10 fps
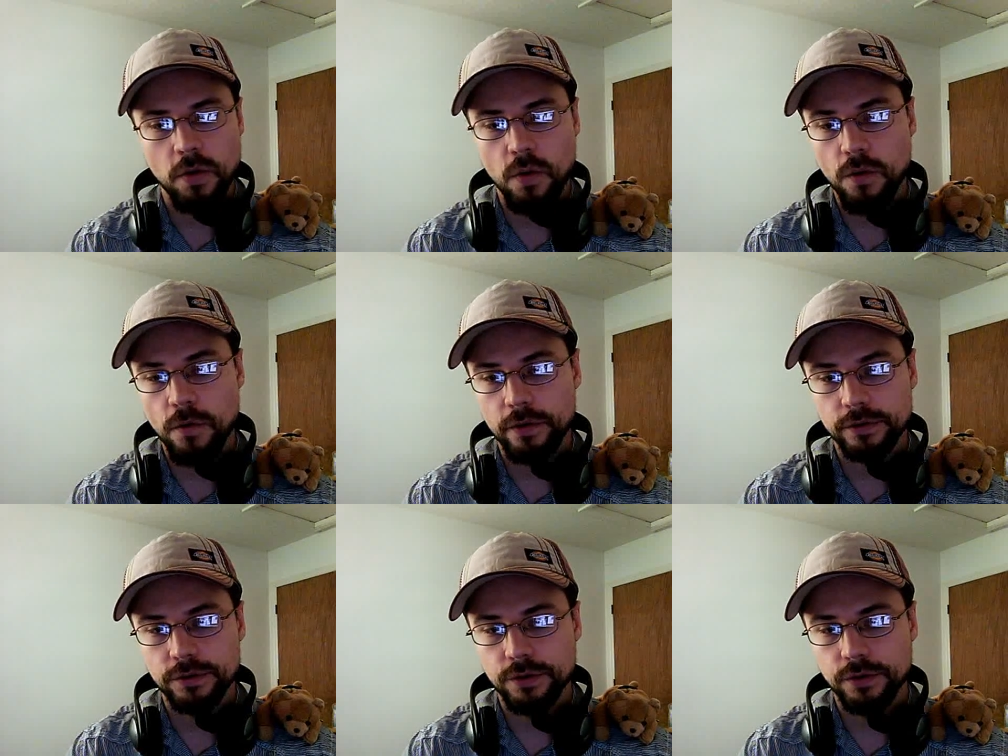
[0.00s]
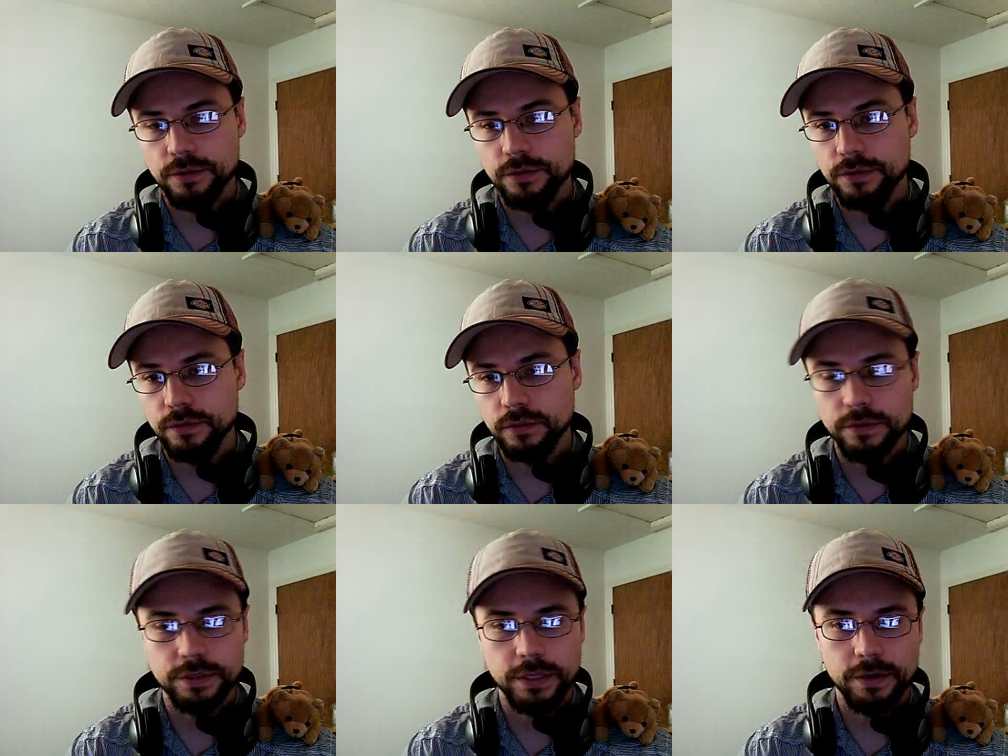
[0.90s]
or to go to
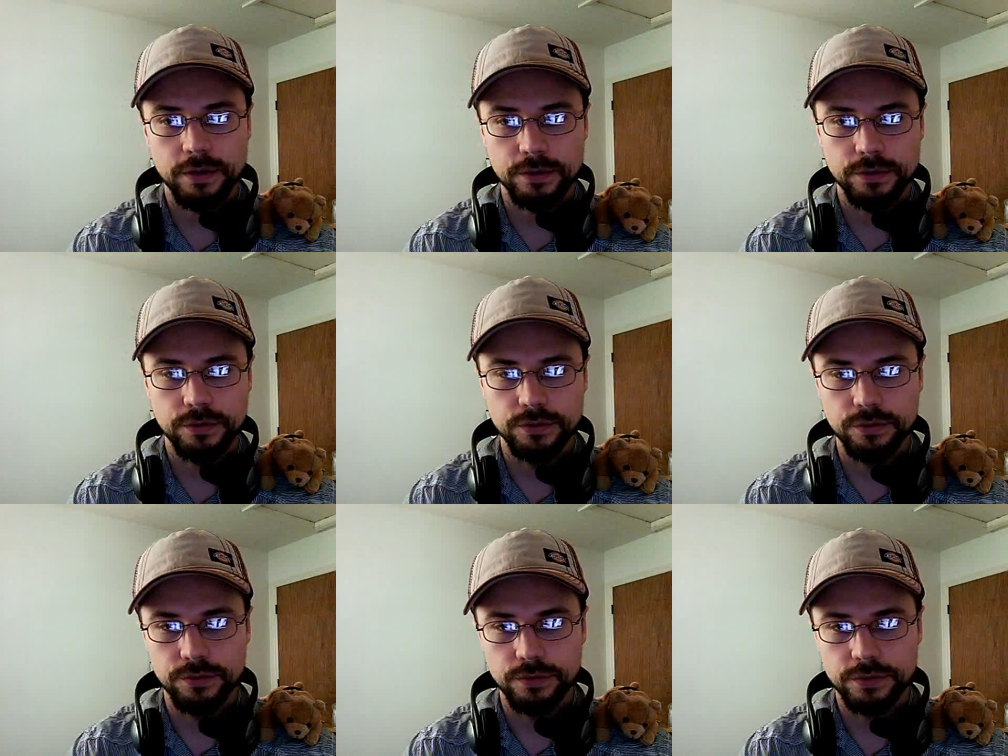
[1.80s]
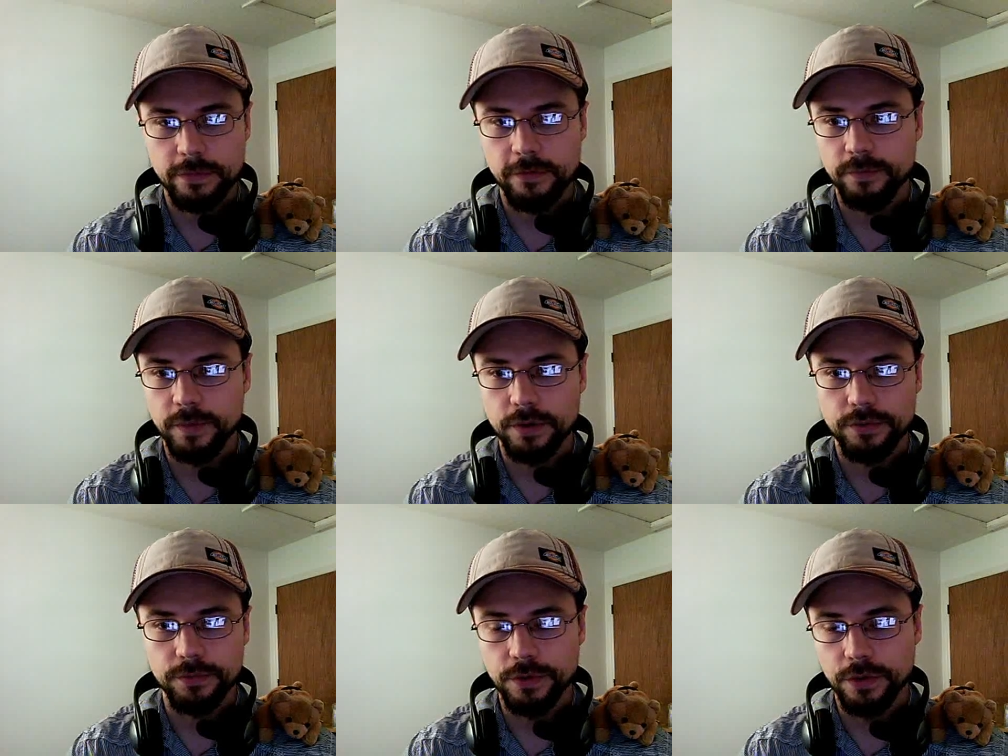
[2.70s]
LowSec or to do some of
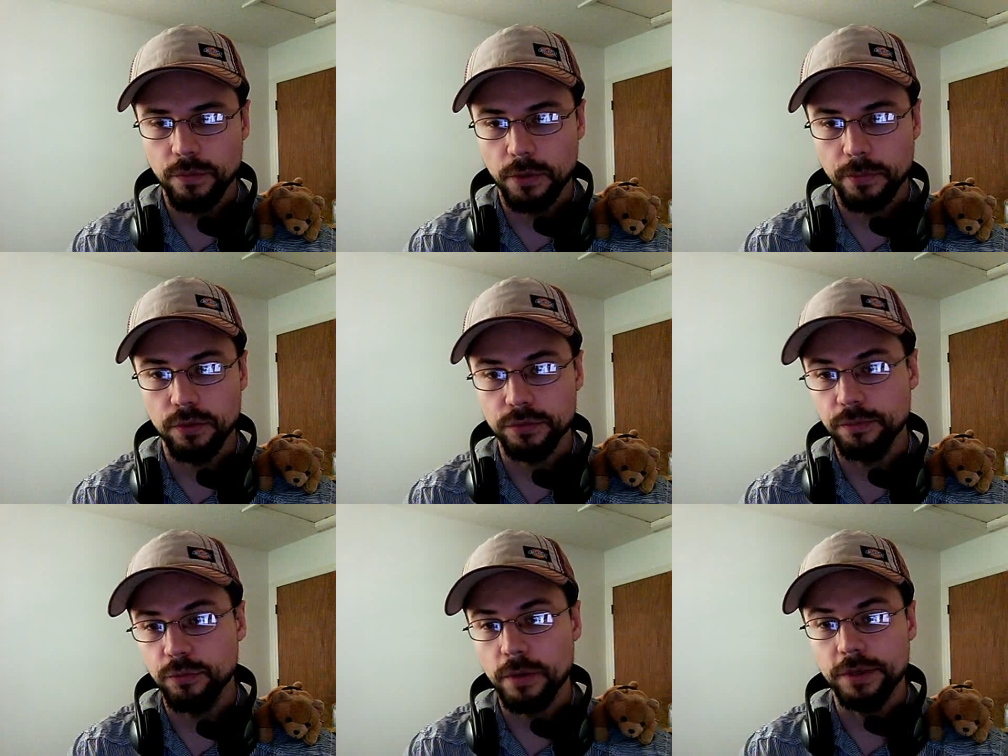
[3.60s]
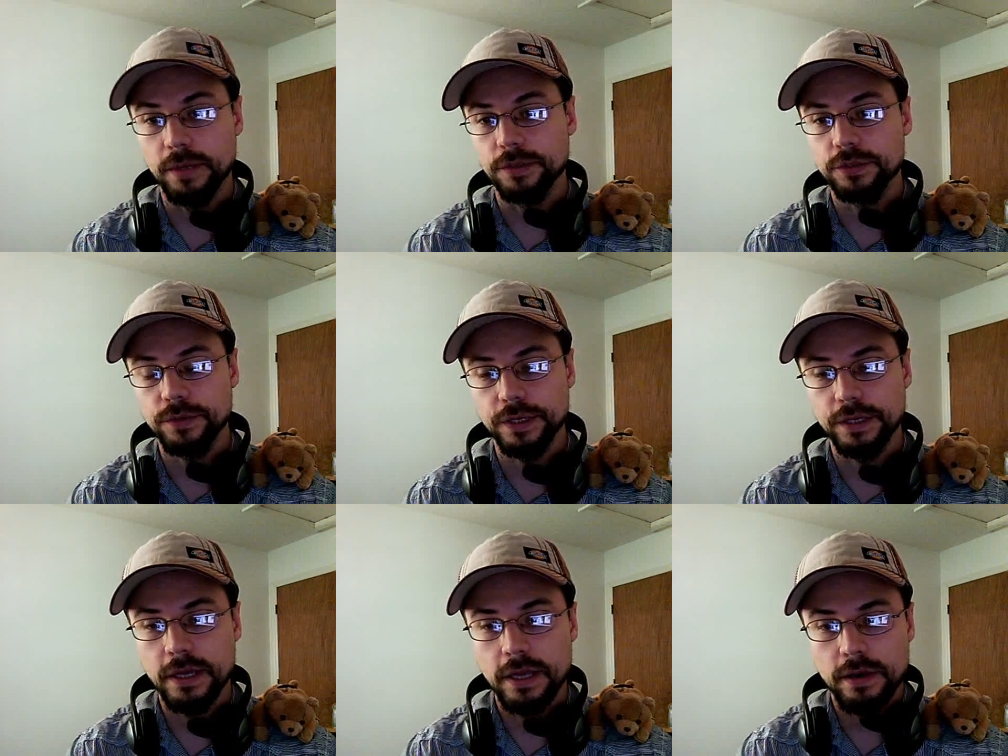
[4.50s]
both with a wormhole deployment in between.